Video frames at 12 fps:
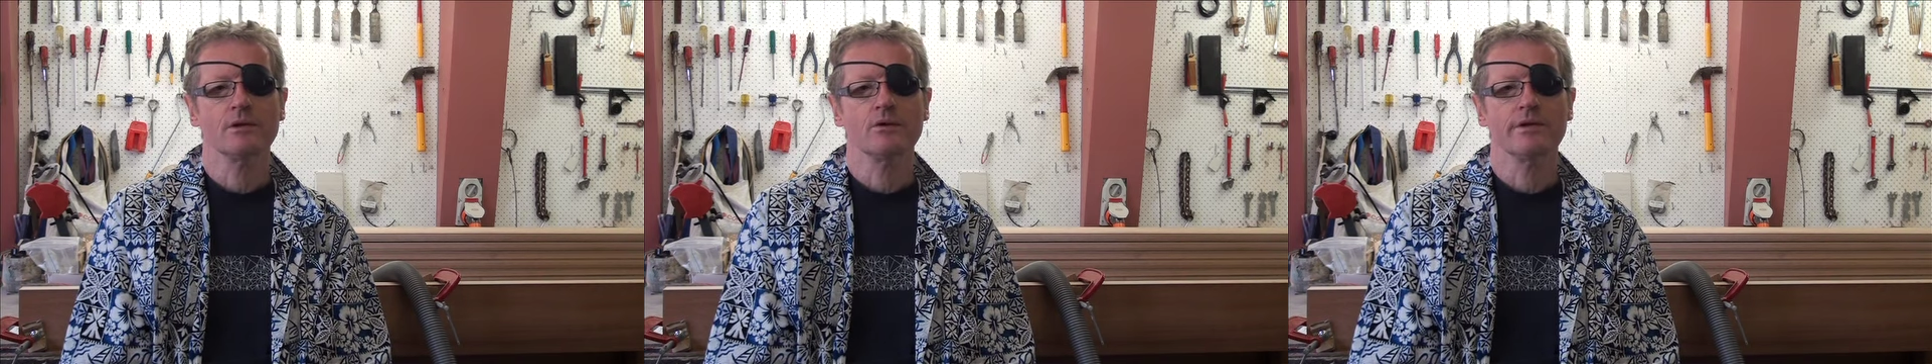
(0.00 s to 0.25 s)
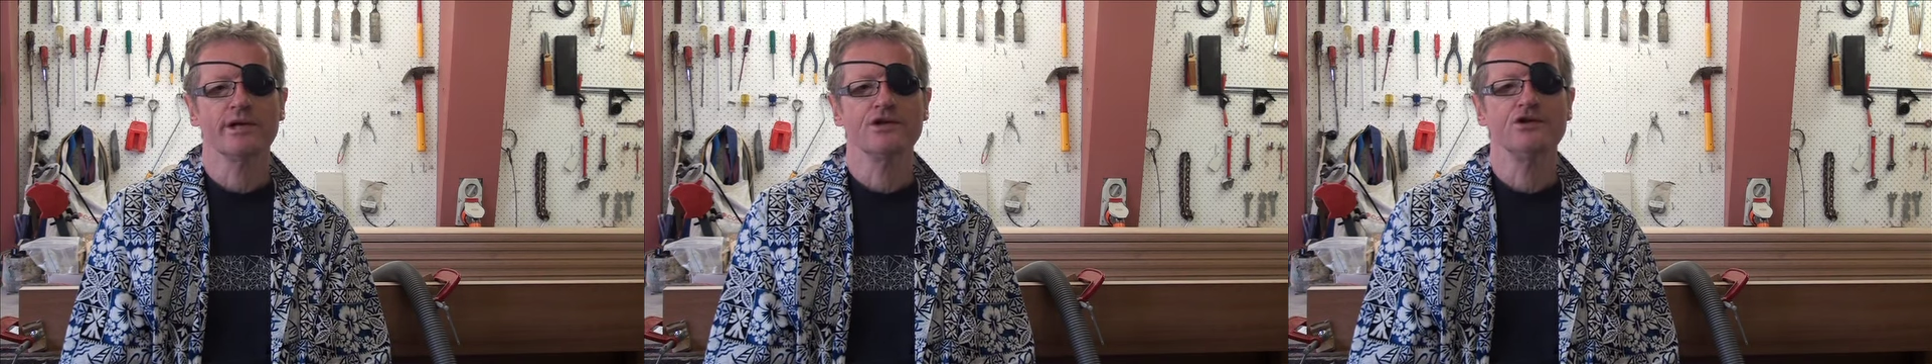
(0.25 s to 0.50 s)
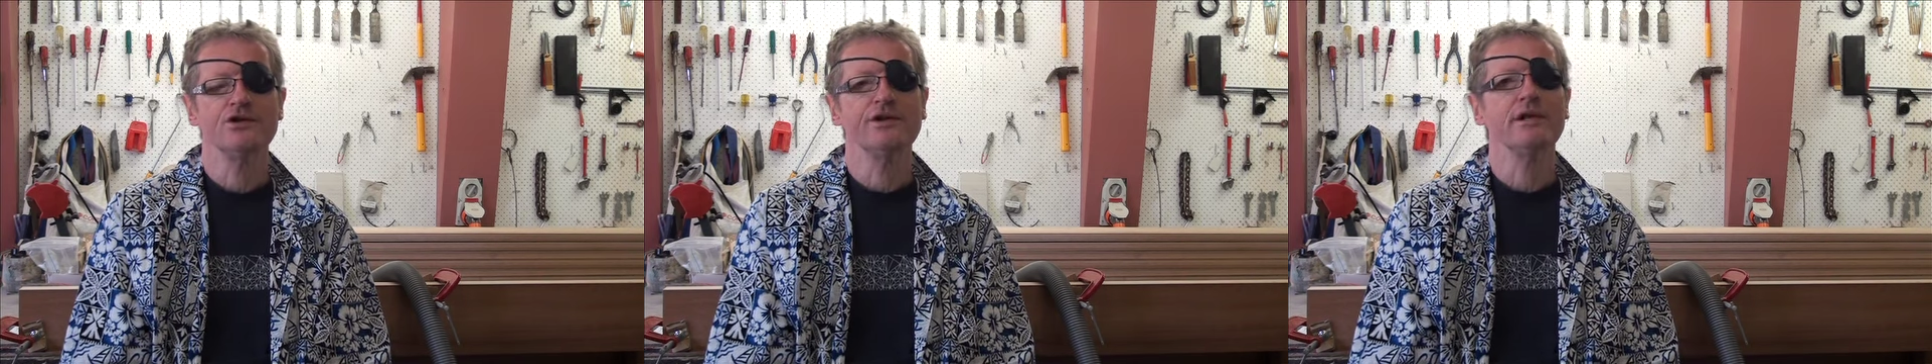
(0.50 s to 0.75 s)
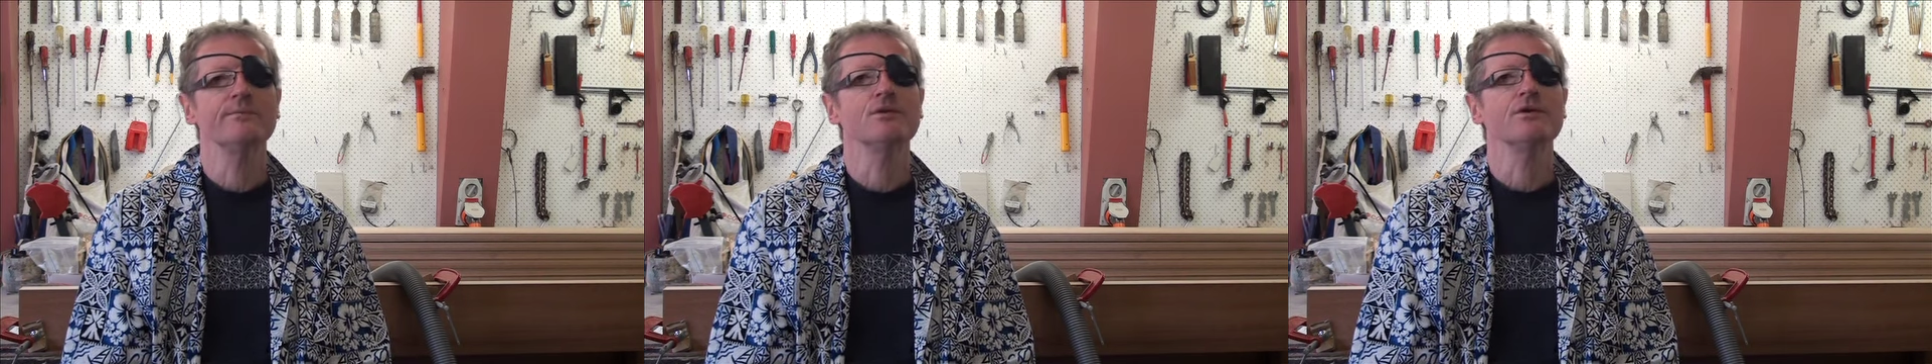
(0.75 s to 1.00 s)
quite a
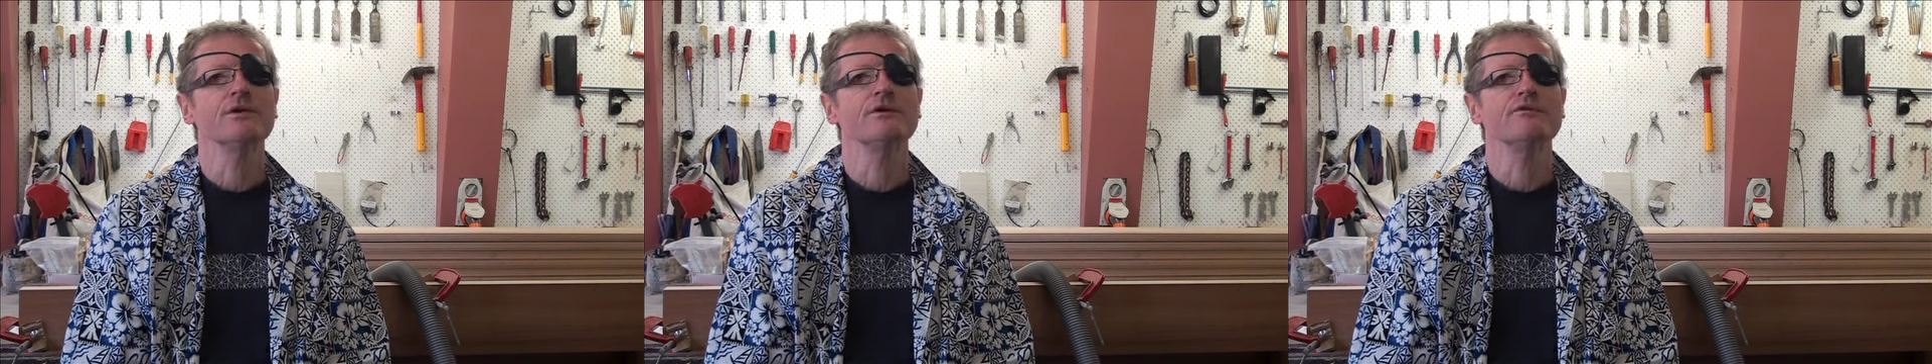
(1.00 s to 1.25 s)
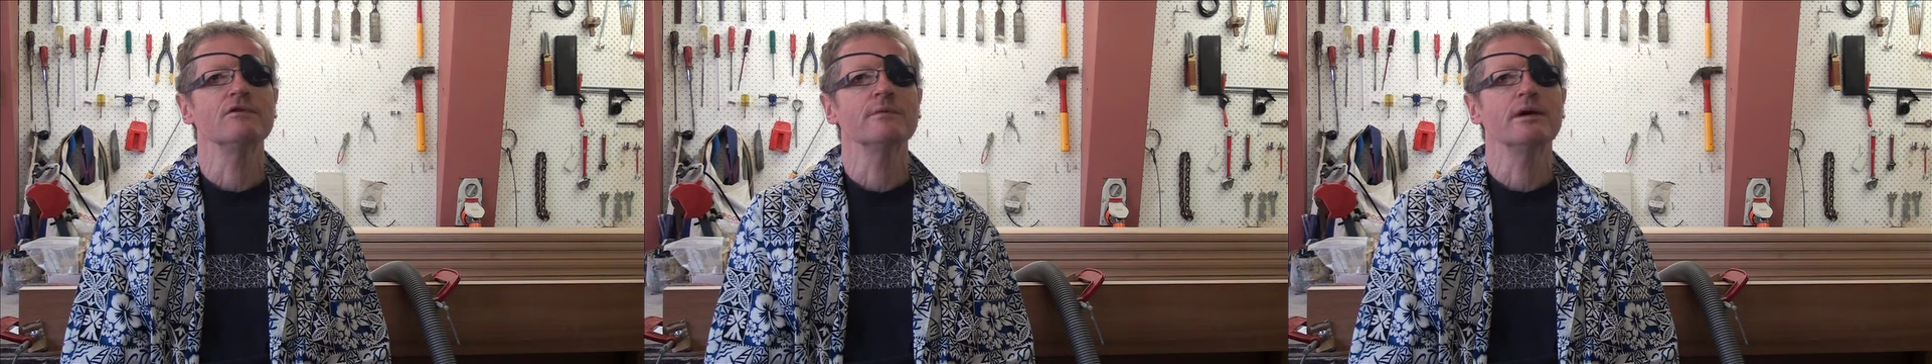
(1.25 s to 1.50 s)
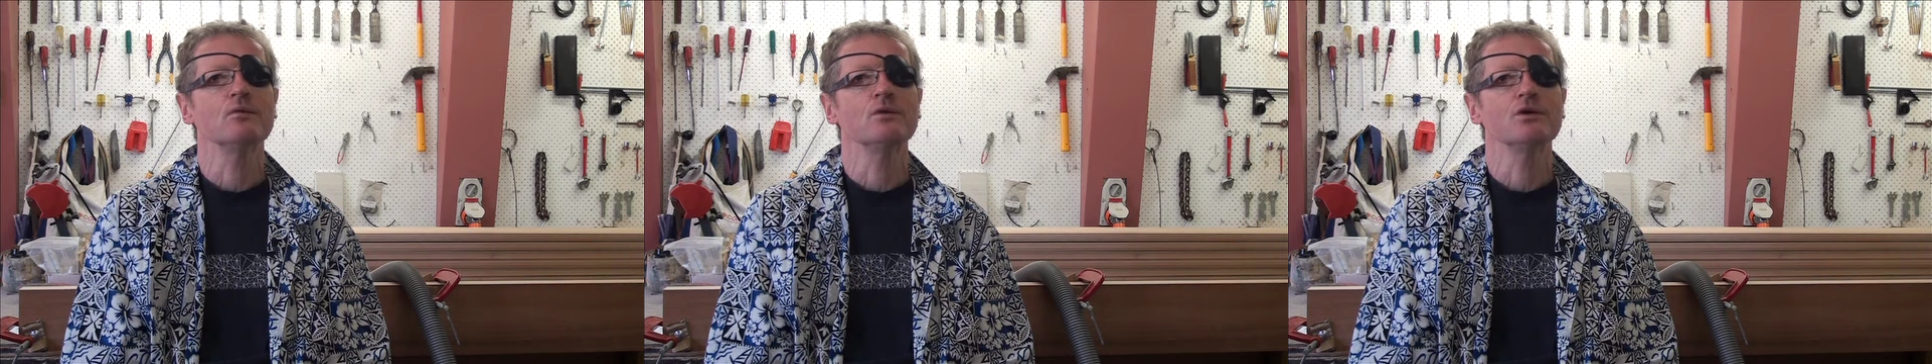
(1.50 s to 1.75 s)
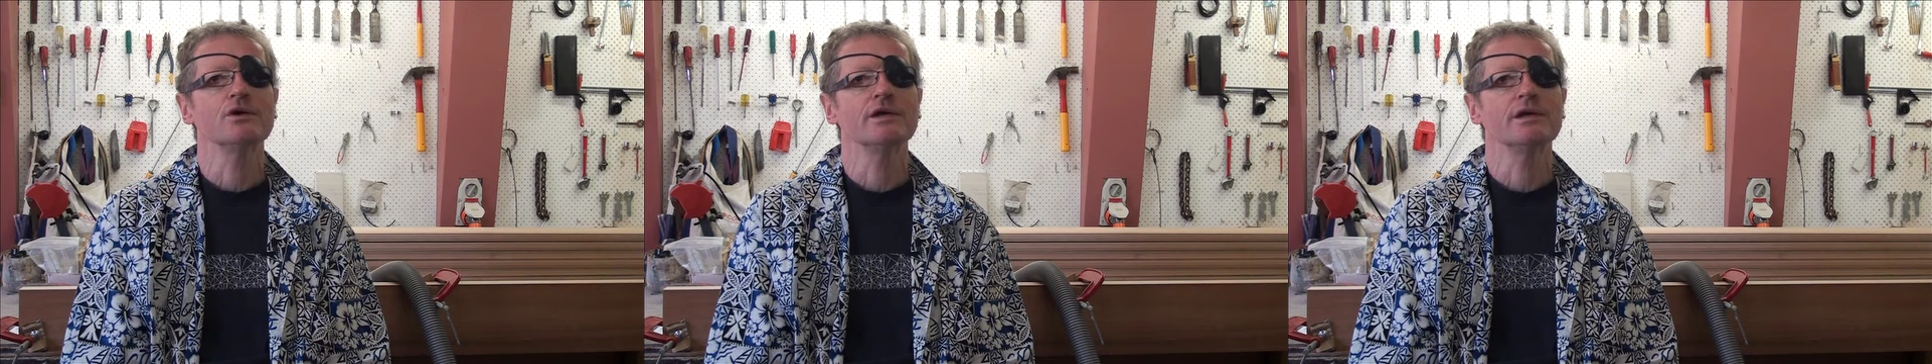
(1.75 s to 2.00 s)
turning point for my
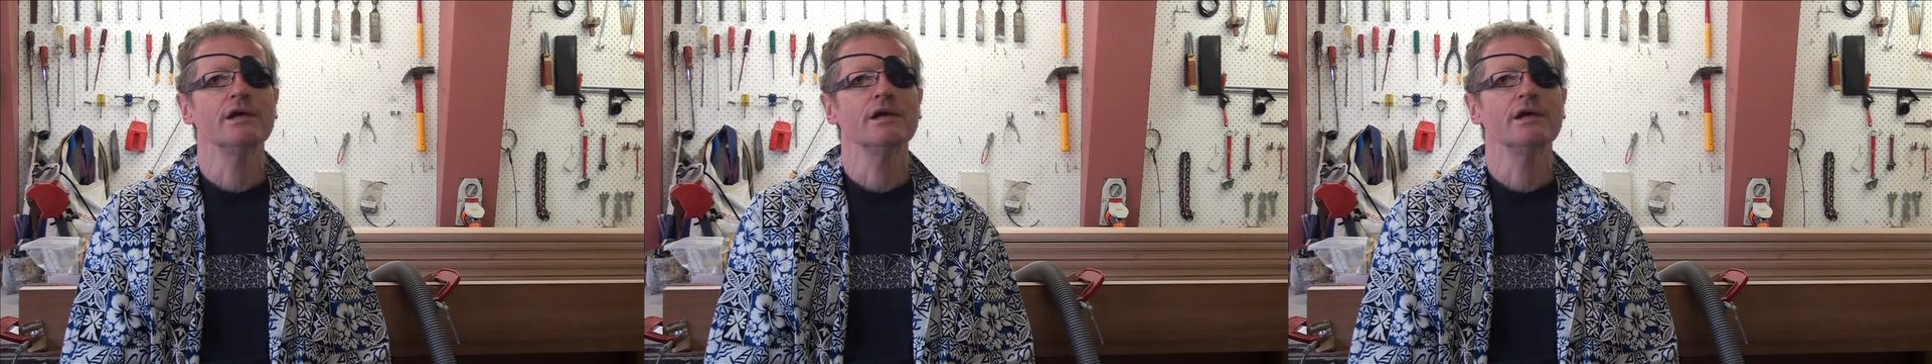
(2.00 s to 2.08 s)
work